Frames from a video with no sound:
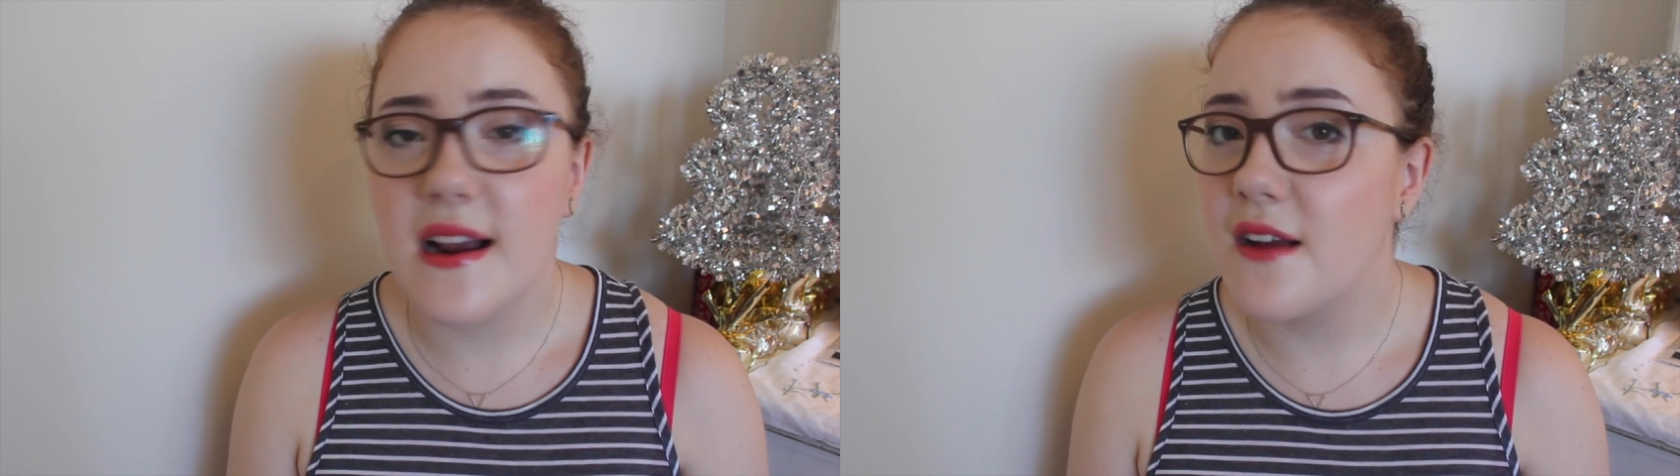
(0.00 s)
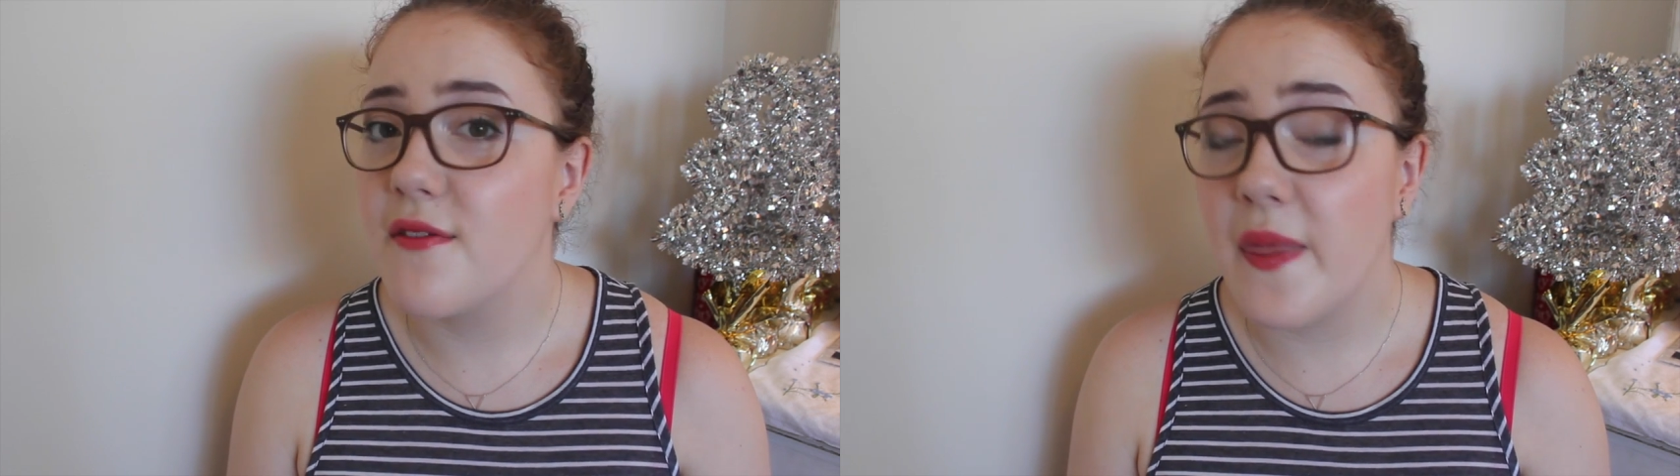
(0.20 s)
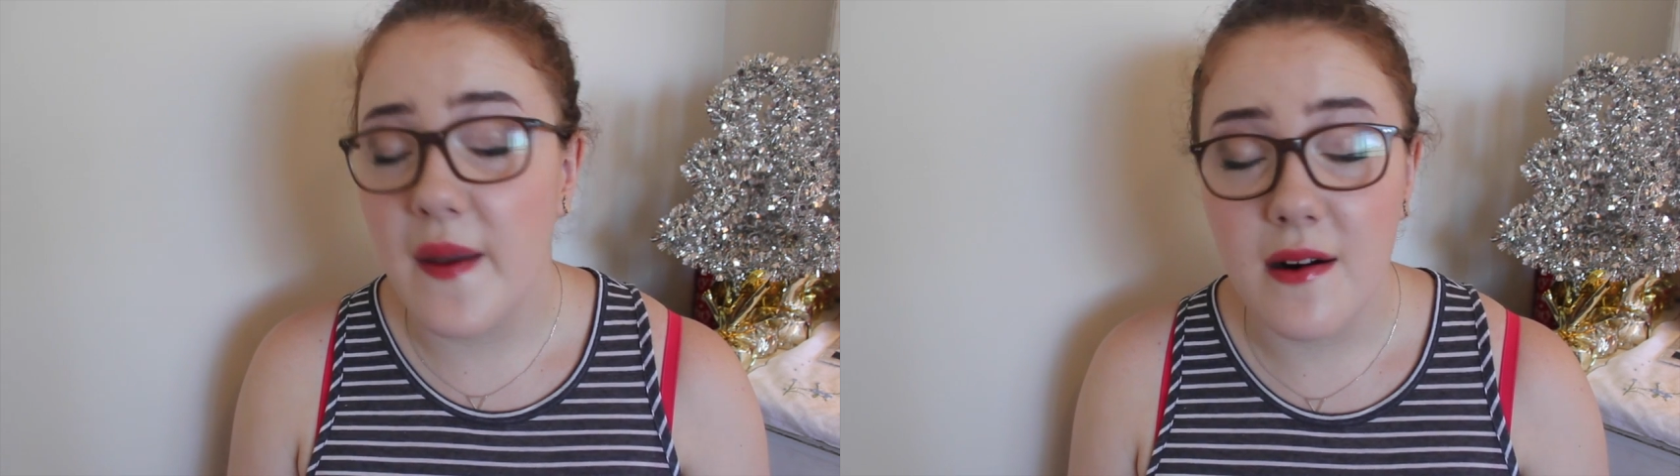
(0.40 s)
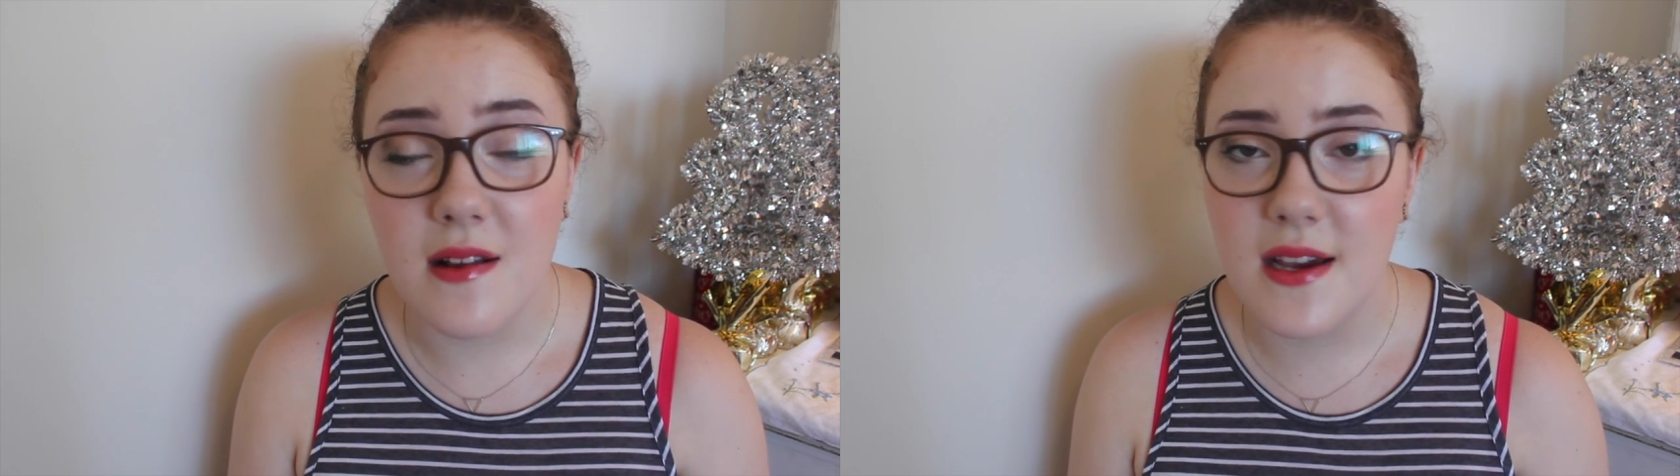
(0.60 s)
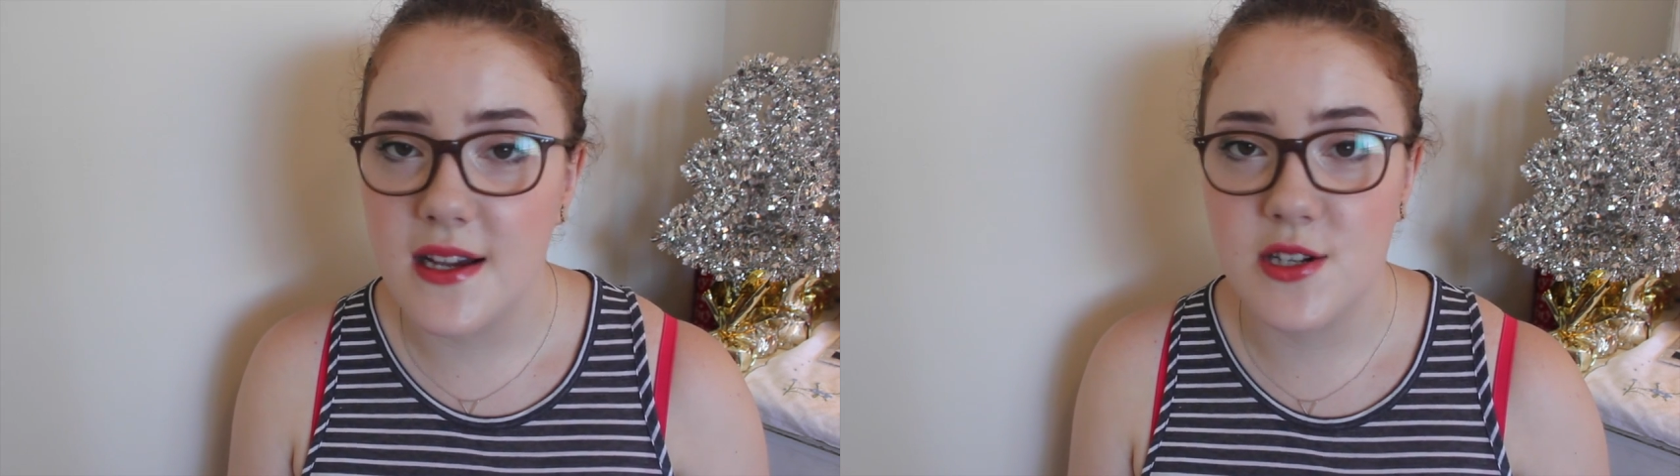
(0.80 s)
and I've
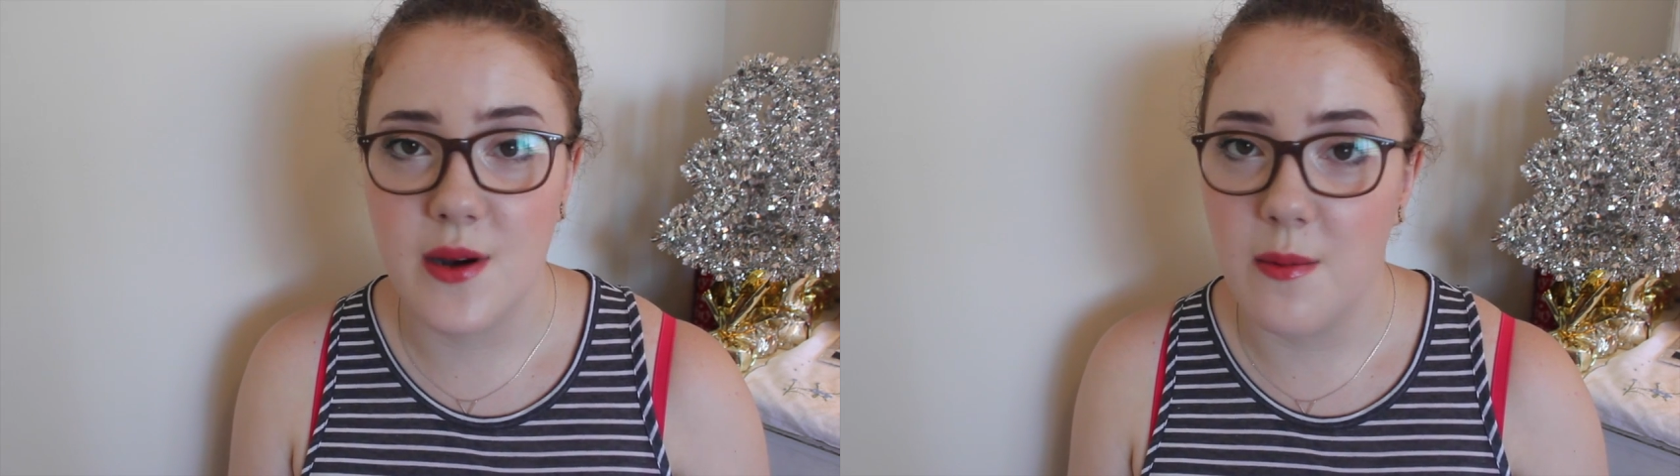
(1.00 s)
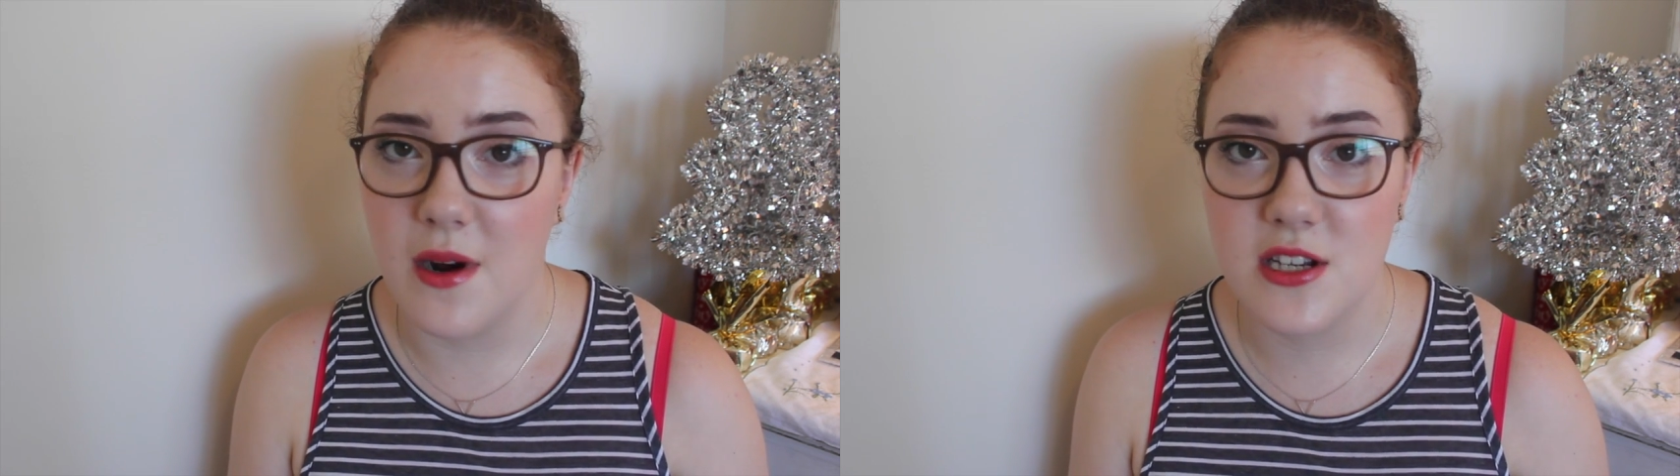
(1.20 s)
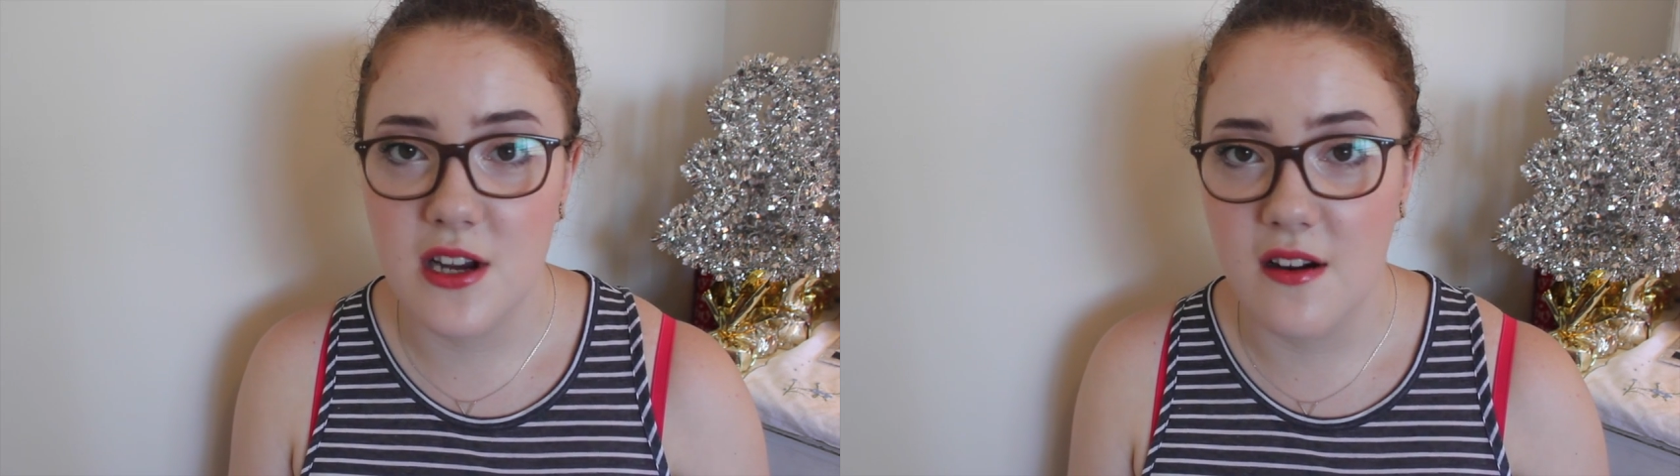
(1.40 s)
thoroughly enjoyed watching